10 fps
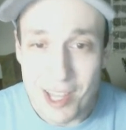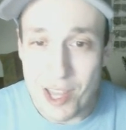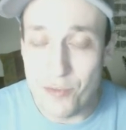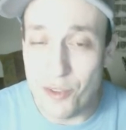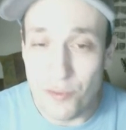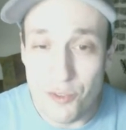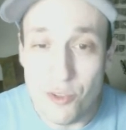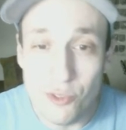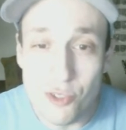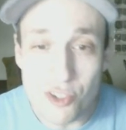If
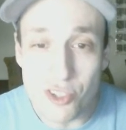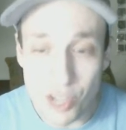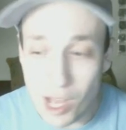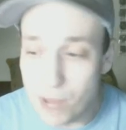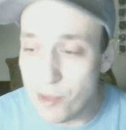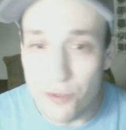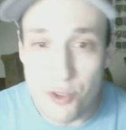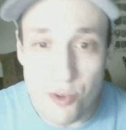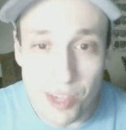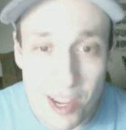you lose your job, if
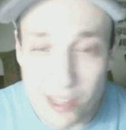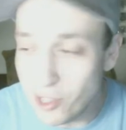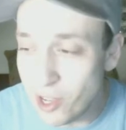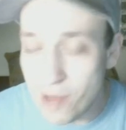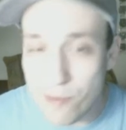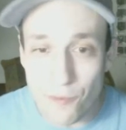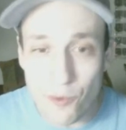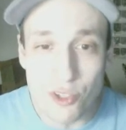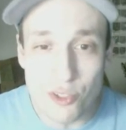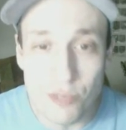you can't
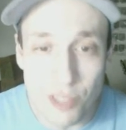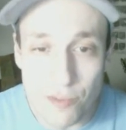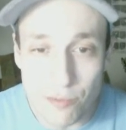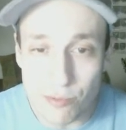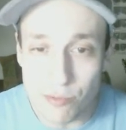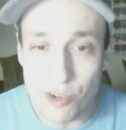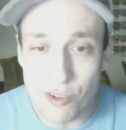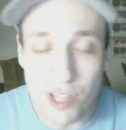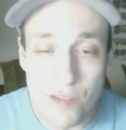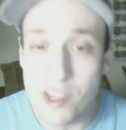afford to live where
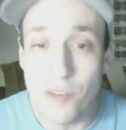you're living,